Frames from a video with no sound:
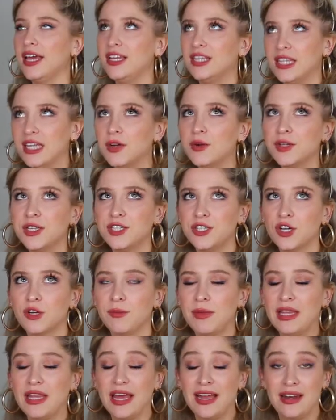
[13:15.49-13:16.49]
It literally took
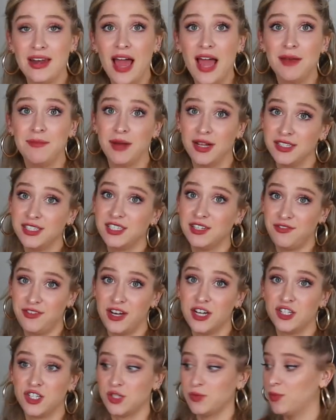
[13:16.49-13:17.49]
me like 9 months to
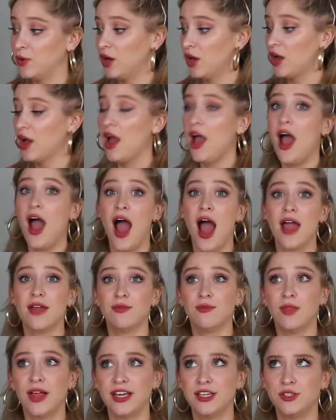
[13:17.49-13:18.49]
finish this book.
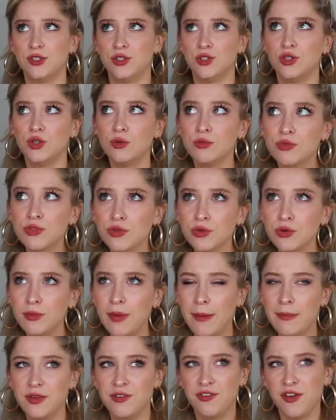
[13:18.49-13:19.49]
I like zoomed through
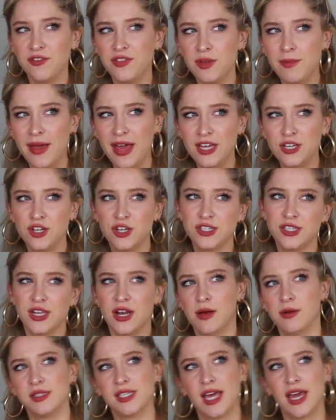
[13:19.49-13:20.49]
maybe 50 pages, then
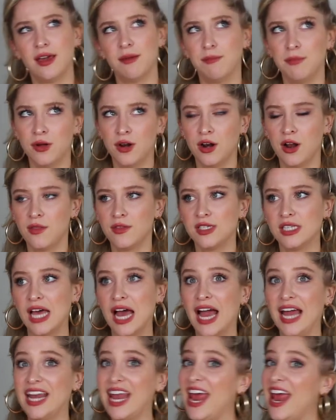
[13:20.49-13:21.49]
I was like, put it on the
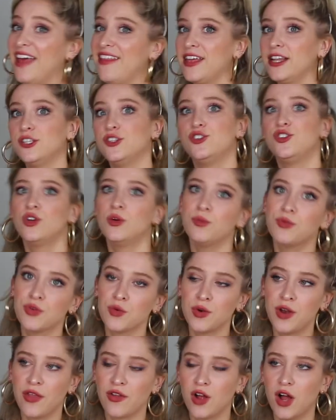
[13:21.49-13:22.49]
side, then zoomed through
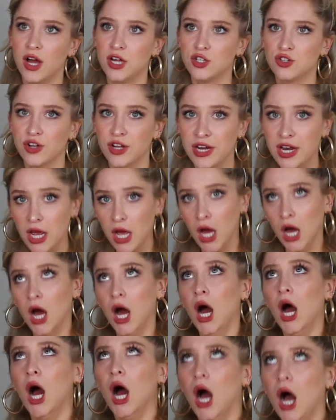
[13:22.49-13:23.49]
another 100.
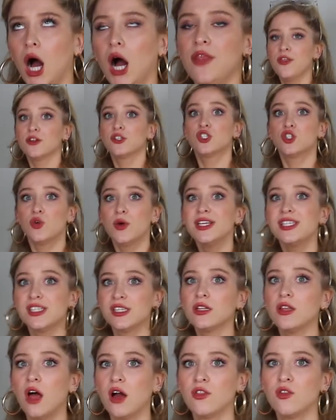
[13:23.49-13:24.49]
There's twists
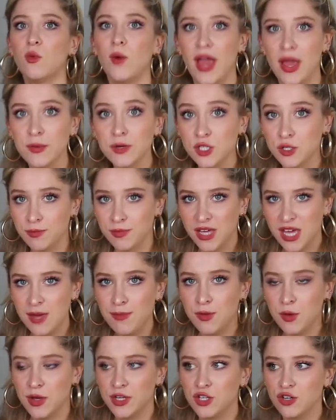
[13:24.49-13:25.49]
along the way which
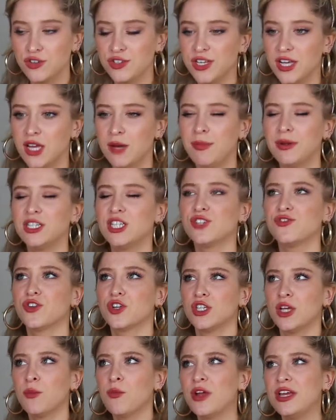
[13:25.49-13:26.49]
keep you interested, but just for
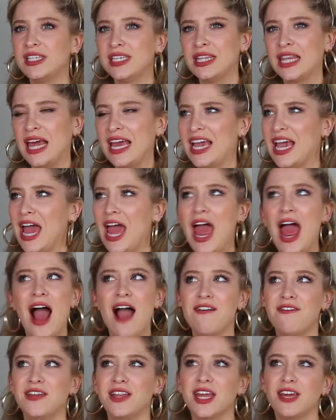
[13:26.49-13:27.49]
some reason, like
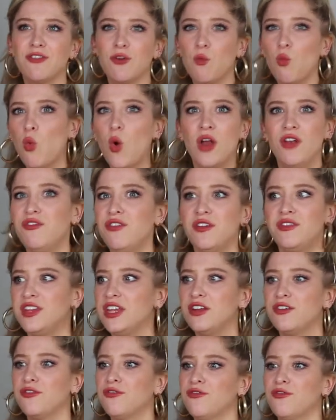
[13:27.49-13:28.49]
I feel like from
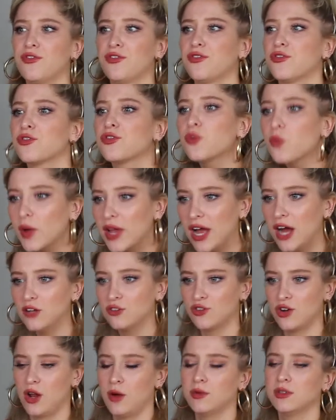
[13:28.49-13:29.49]
150 to
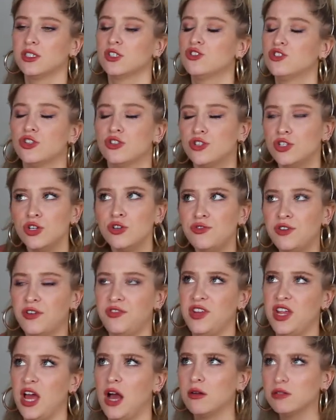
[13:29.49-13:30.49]
300, I was to
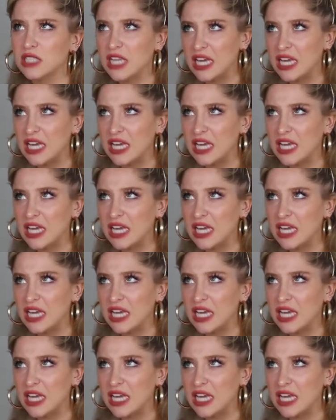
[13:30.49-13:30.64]
250, I was